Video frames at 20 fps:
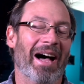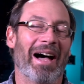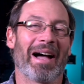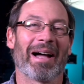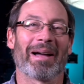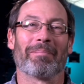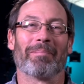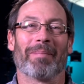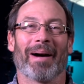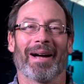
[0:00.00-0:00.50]

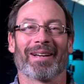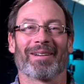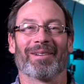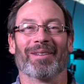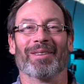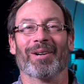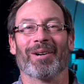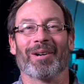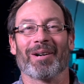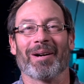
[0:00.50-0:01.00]
I'm
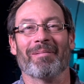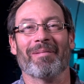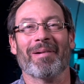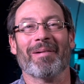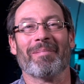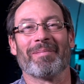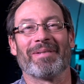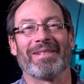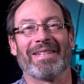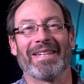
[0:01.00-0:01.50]
Michael Lorem,
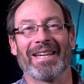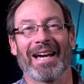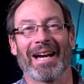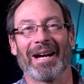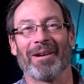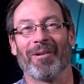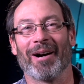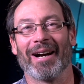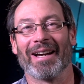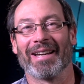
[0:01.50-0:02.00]

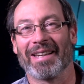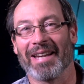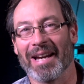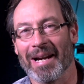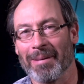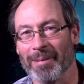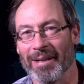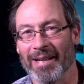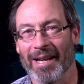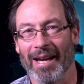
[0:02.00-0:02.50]
DIY
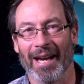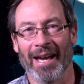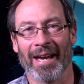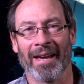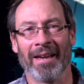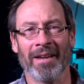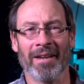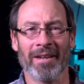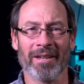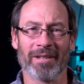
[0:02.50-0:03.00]
camera guy.